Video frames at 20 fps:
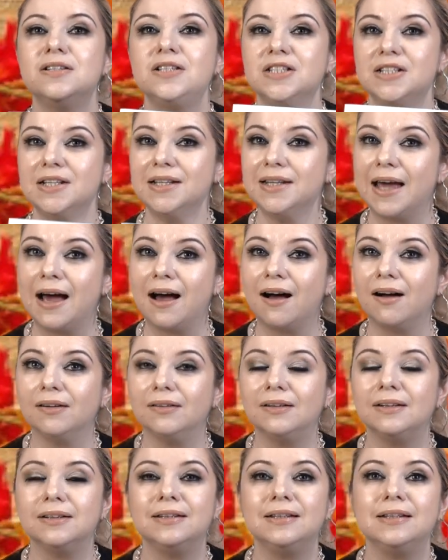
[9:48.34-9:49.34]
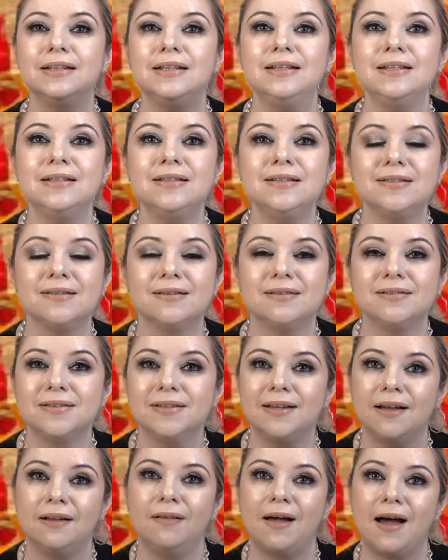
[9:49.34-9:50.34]
Chanel. These
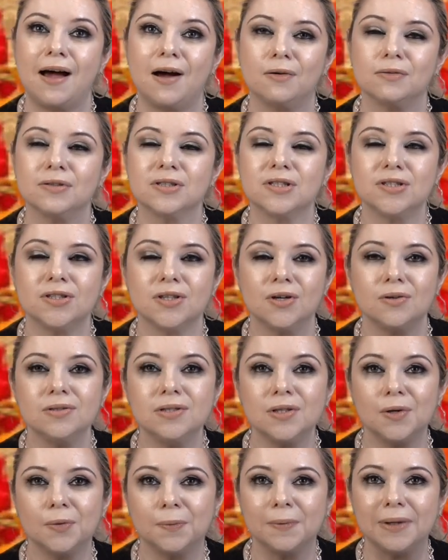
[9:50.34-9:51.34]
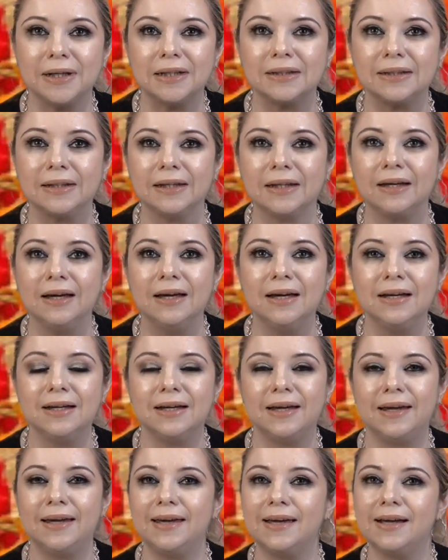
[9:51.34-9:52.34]
sell out so quickly,
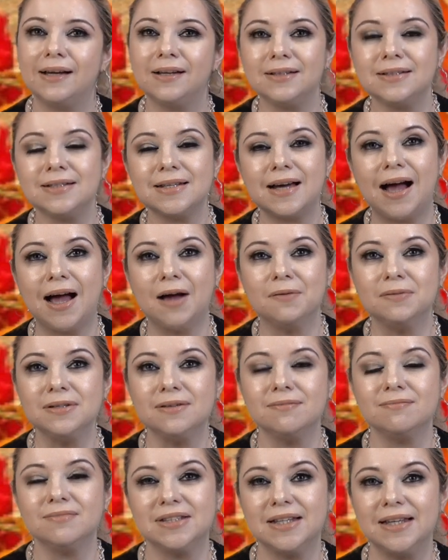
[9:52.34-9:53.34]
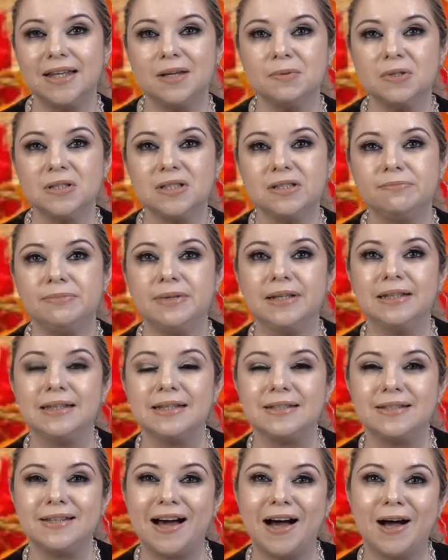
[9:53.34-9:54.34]
and I was able to pick
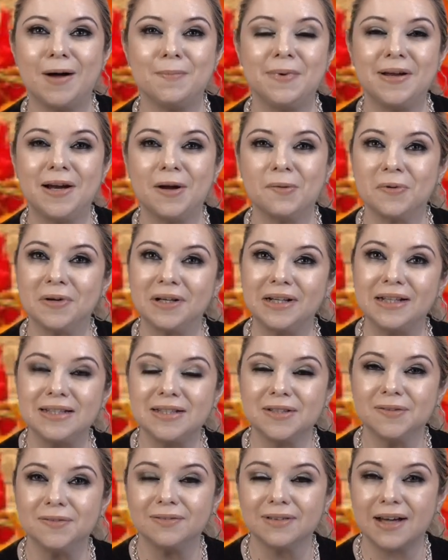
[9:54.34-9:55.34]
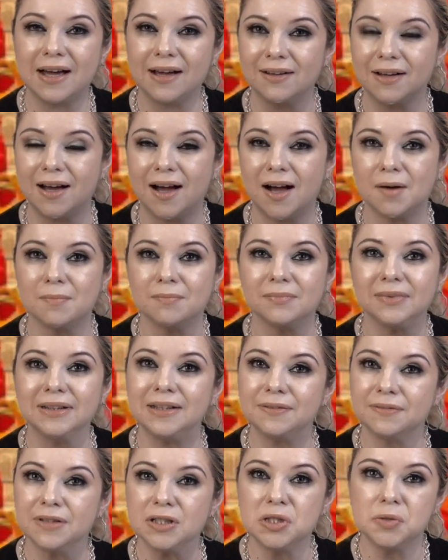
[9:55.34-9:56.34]
this up, and I wanted to
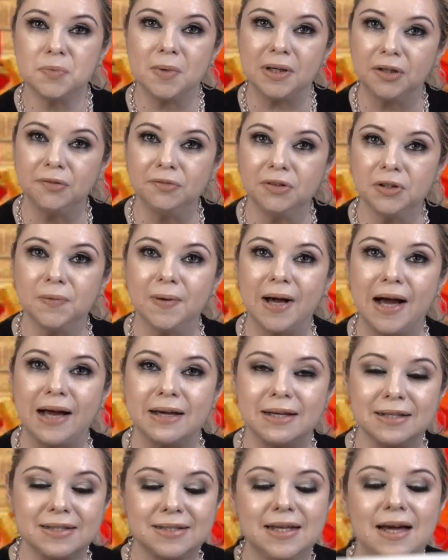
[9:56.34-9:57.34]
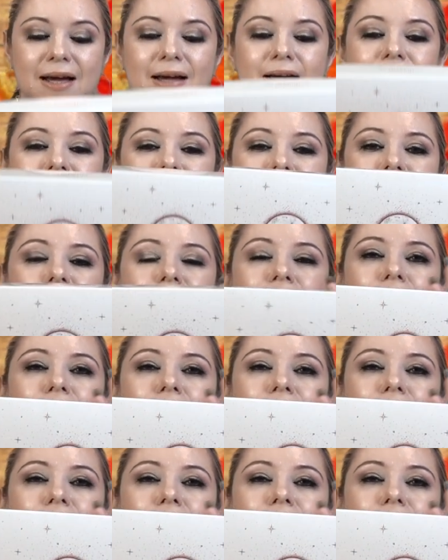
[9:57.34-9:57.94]
give it to one of you guys. So it